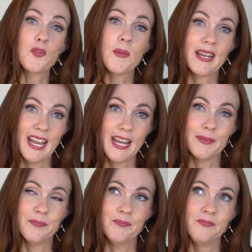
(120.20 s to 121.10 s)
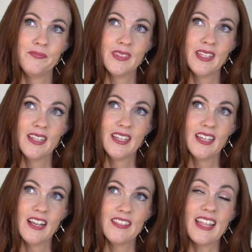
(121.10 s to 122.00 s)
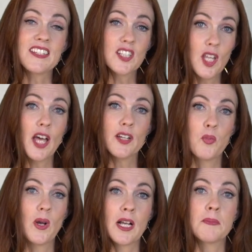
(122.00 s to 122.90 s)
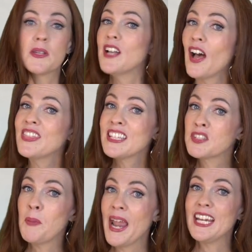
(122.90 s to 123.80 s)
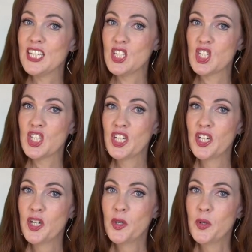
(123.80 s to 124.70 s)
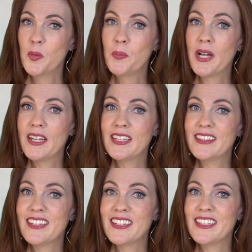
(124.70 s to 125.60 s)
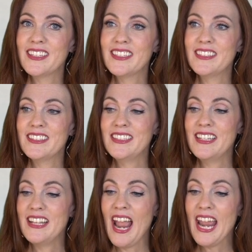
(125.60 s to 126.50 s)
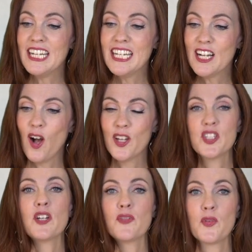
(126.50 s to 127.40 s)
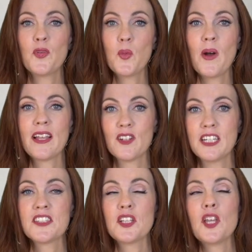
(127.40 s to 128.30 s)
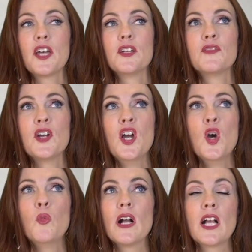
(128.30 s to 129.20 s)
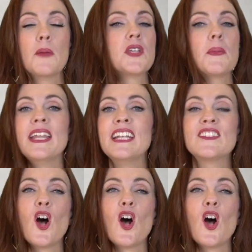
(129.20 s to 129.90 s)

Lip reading: my name, that's a lot of what comes up. Not this page, but the hating on Jennifer Fulweiler is a lot of what comes up. And it's